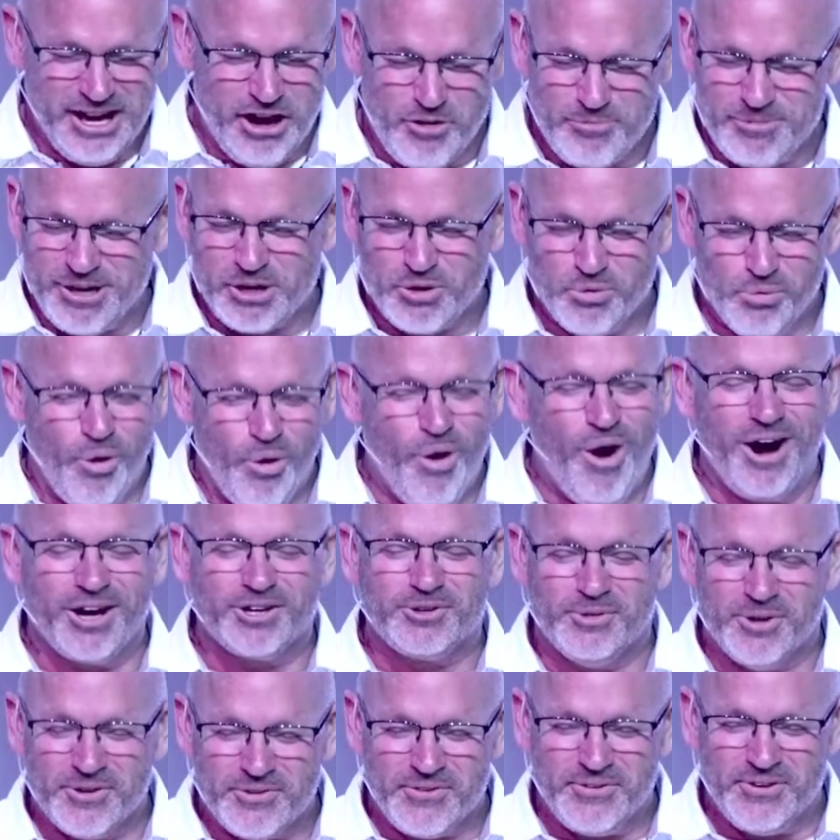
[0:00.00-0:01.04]
Help me to
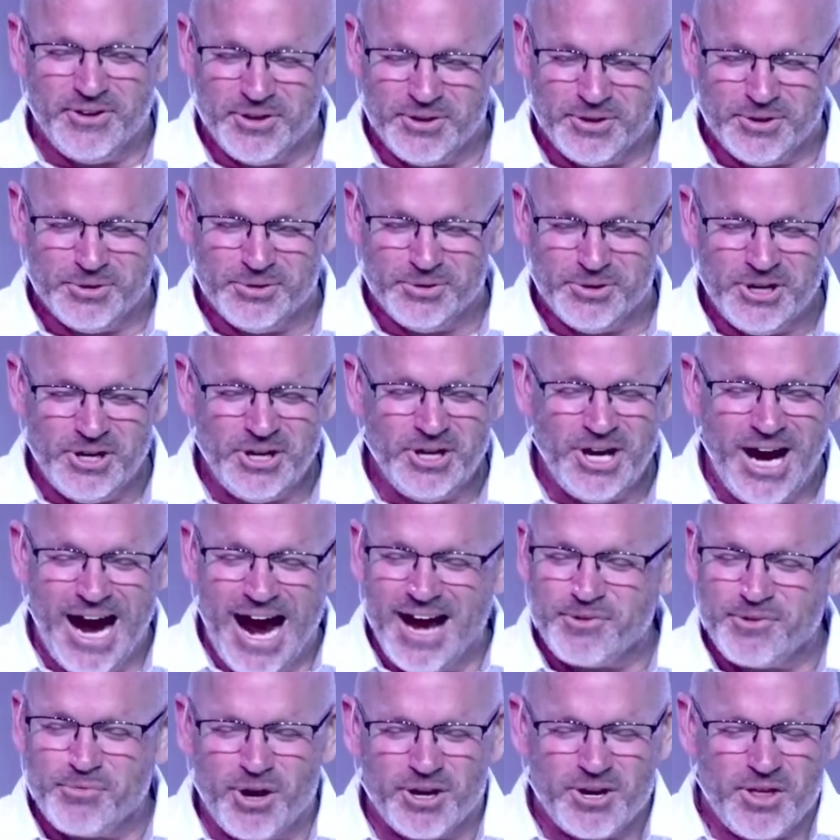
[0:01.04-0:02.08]
walk with you.
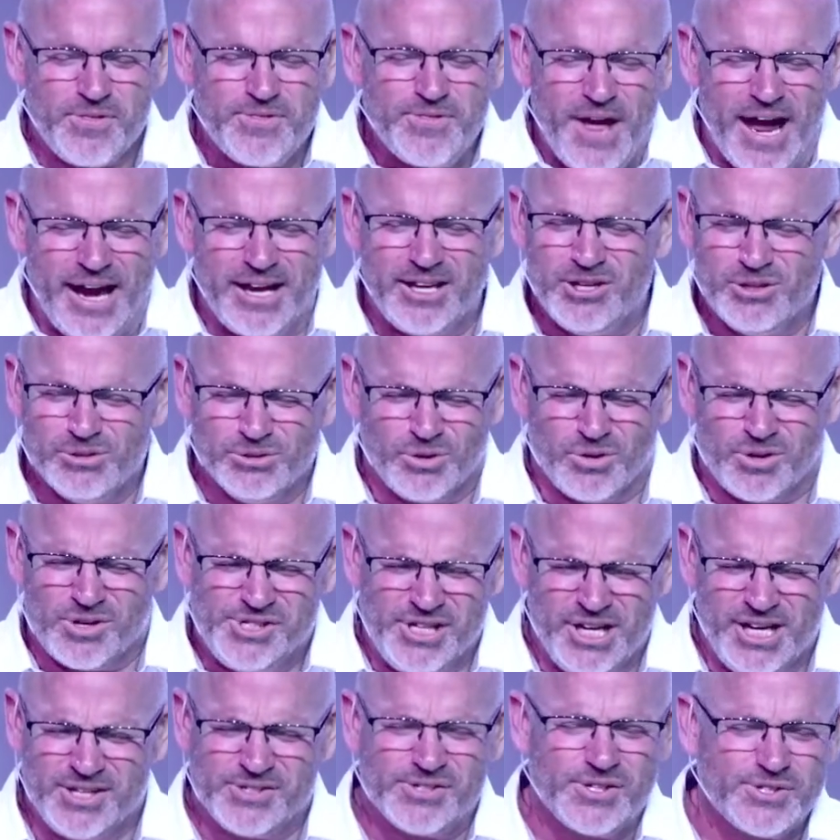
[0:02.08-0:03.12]
I want to thank you,
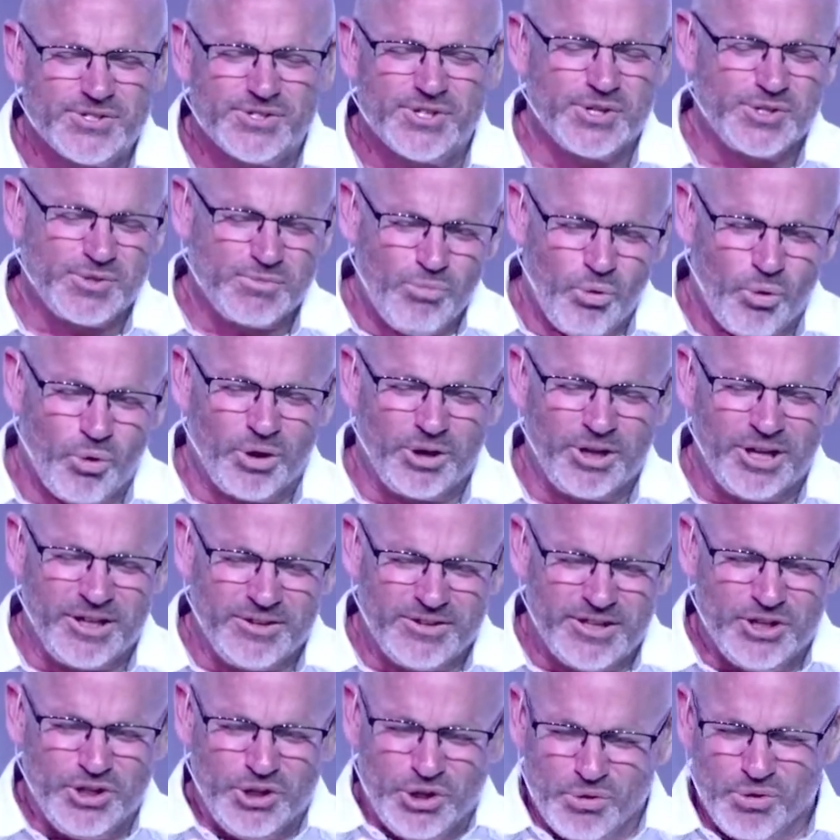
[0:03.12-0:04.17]
Lord Jesus, this
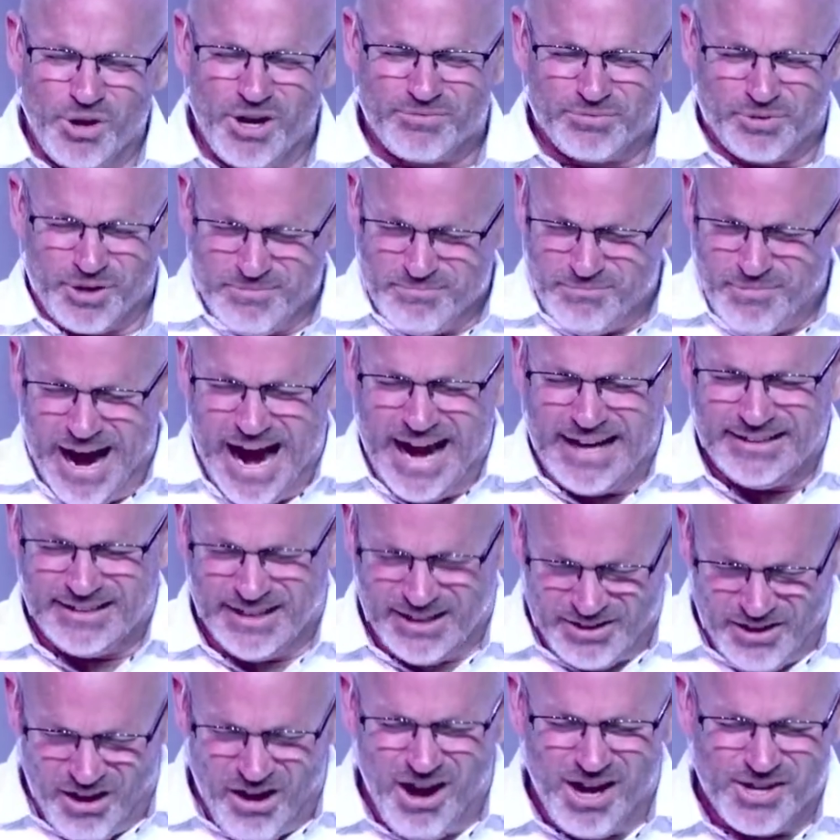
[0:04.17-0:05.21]
morning that you have
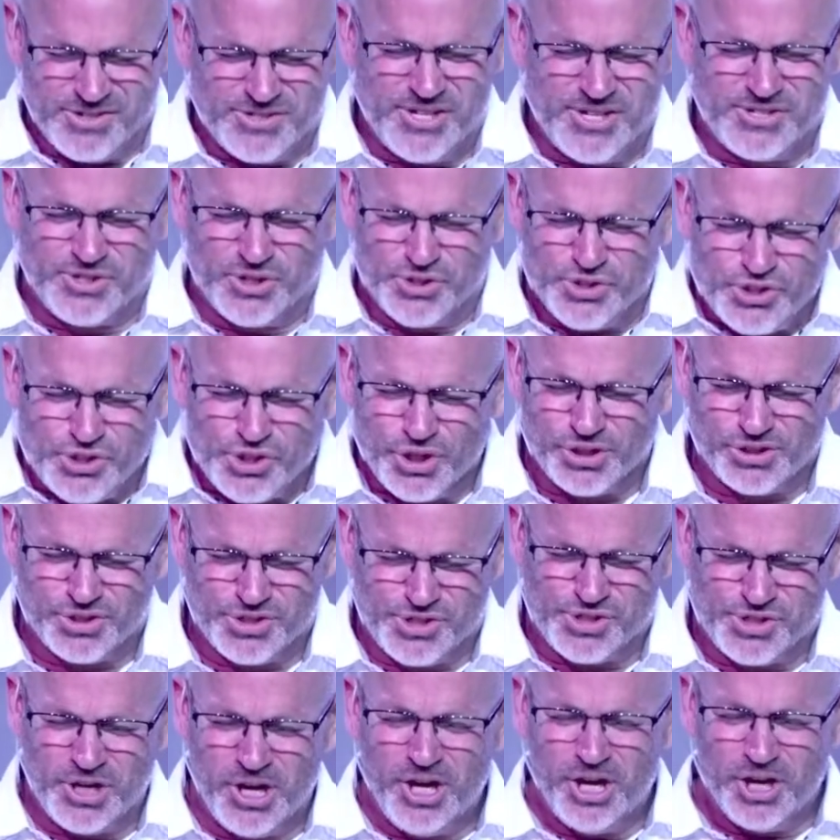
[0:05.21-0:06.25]
reminded us as a
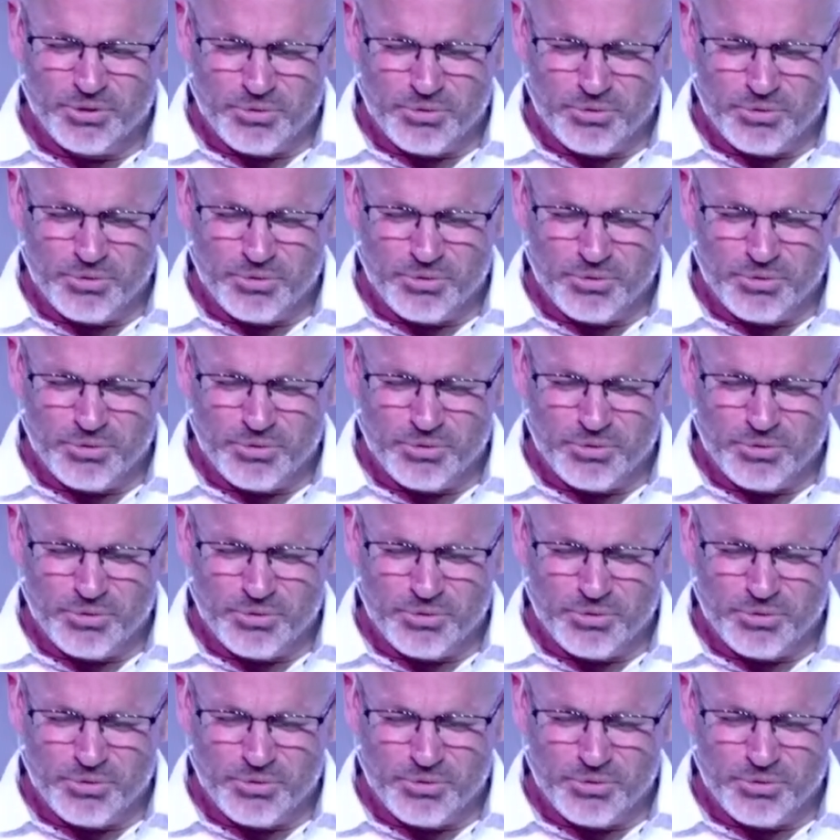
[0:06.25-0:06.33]
church.